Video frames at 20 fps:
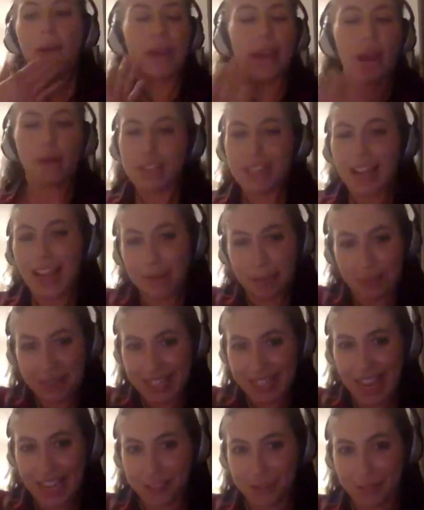mean, I was like
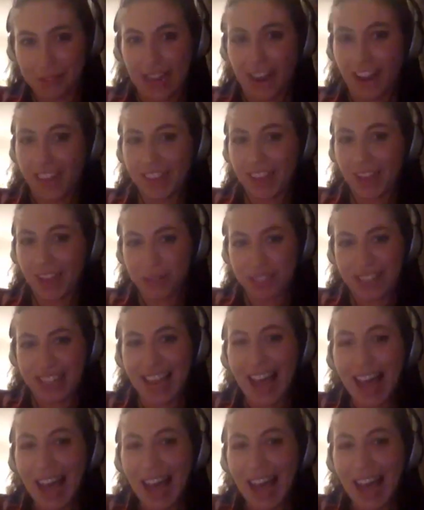obsessed with it. I think I was an